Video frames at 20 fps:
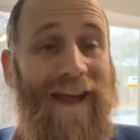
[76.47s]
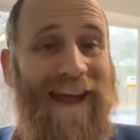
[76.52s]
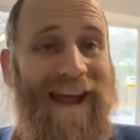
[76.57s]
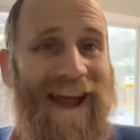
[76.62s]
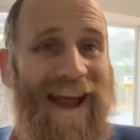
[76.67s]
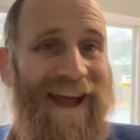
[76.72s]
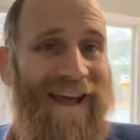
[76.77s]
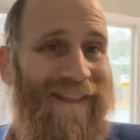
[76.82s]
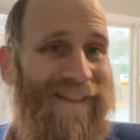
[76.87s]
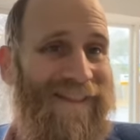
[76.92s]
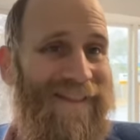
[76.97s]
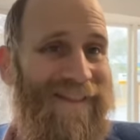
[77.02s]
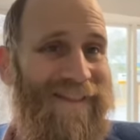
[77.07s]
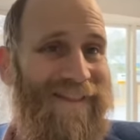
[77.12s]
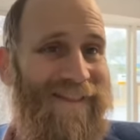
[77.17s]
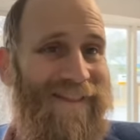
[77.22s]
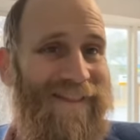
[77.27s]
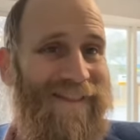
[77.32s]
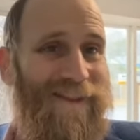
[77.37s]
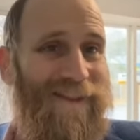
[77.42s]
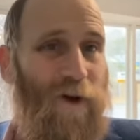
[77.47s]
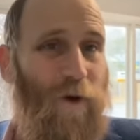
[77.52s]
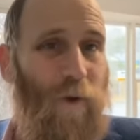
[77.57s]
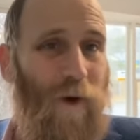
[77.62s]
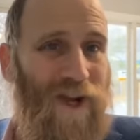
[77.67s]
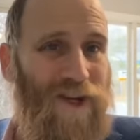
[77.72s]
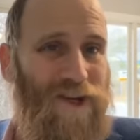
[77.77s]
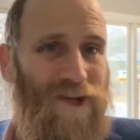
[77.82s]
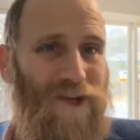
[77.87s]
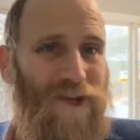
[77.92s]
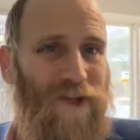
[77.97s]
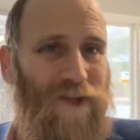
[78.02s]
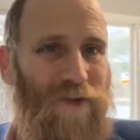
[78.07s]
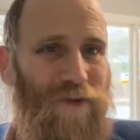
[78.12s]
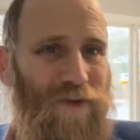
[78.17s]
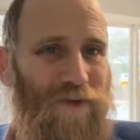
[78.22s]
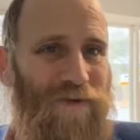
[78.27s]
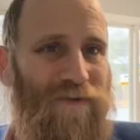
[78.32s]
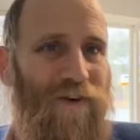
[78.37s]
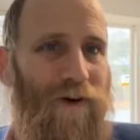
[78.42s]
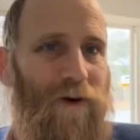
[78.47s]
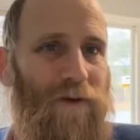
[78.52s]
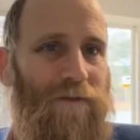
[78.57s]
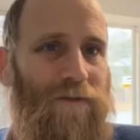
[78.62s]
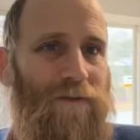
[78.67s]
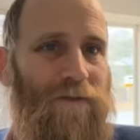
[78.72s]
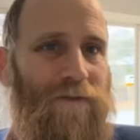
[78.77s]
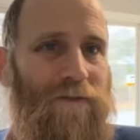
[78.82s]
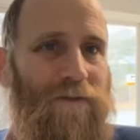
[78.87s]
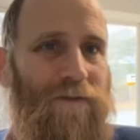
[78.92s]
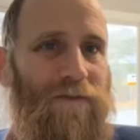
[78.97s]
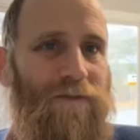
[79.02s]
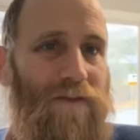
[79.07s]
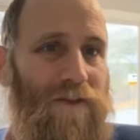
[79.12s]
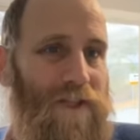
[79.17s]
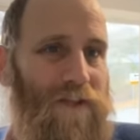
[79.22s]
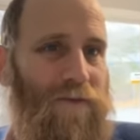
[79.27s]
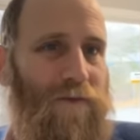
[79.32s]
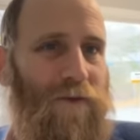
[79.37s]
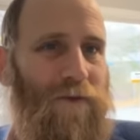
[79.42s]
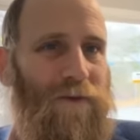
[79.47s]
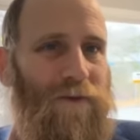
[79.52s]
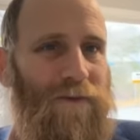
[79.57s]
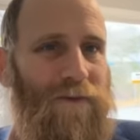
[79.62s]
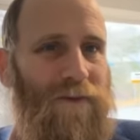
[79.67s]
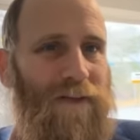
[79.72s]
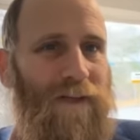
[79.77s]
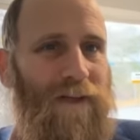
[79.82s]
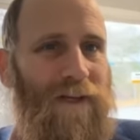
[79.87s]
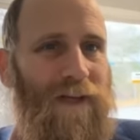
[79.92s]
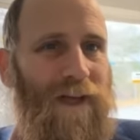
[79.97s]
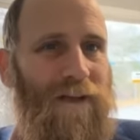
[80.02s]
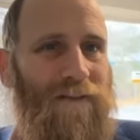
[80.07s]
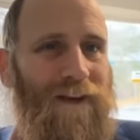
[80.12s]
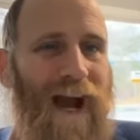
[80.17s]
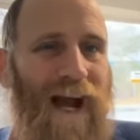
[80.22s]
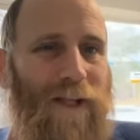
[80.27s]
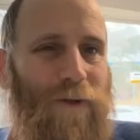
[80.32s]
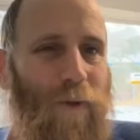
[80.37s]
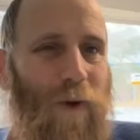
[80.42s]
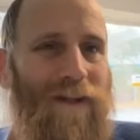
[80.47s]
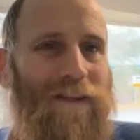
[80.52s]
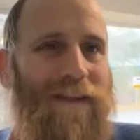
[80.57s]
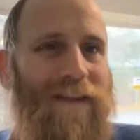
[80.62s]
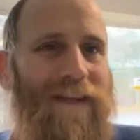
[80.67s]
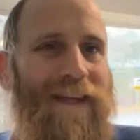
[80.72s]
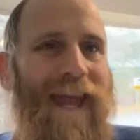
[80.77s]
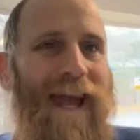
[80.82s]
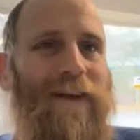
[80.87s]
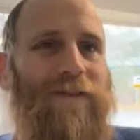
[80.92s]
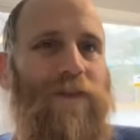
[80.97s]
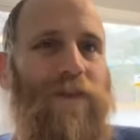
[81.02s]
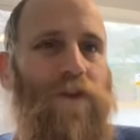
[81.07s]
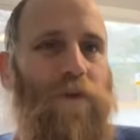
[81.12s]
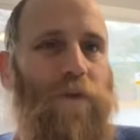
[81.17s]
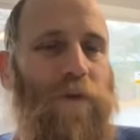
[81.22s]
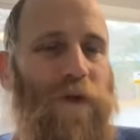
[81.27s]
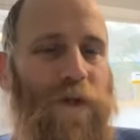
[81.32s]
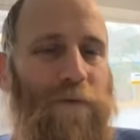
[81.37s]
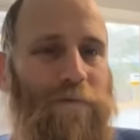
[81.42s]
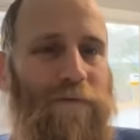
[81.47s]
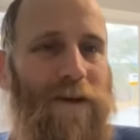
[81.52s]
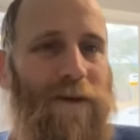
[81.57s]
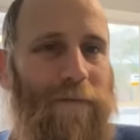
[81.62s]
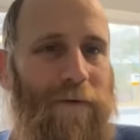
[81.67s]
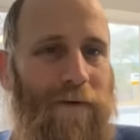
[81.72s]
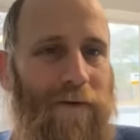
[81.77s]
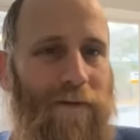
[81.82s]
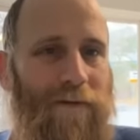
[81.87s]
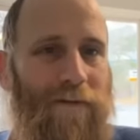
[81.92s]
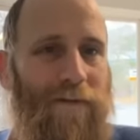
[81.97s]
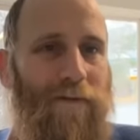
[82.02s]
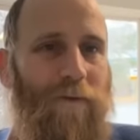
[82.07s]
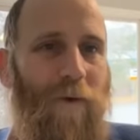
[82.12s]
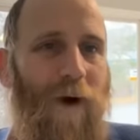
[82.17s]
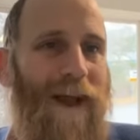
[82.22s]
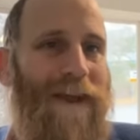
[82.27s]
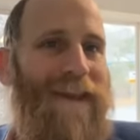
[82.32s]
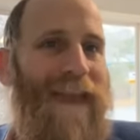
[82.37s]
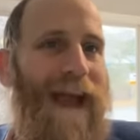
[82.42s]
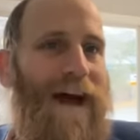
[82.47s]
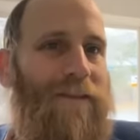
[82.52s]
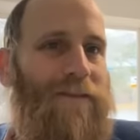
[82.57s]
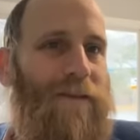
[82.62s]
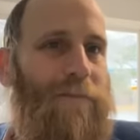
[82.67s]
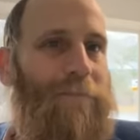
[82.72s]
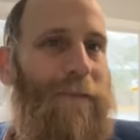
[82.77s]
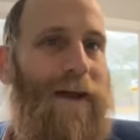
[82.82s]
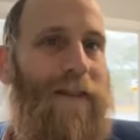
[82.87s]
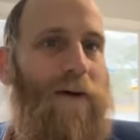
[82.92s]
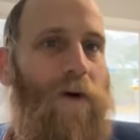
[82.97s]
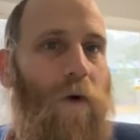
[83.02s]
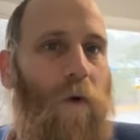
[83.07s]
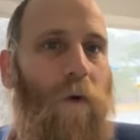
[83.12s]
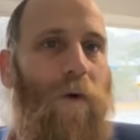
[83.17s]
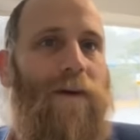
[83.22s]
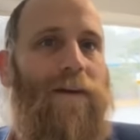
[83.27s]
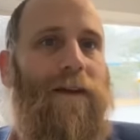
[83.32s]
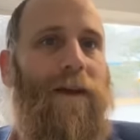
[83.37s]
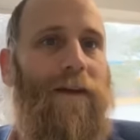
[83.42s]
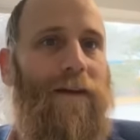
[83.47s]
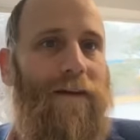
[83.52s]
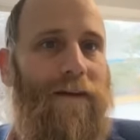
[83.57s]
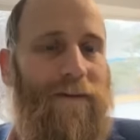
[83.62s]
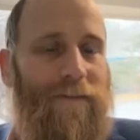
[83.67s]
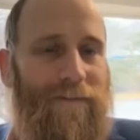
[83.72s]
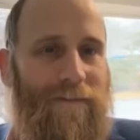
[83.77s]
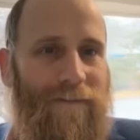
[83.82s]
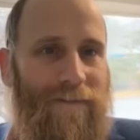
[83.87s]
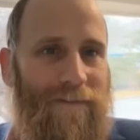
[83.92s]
And the question is twofold. First of all, if God wanted to count the Jewish people, why count them by the coin they give?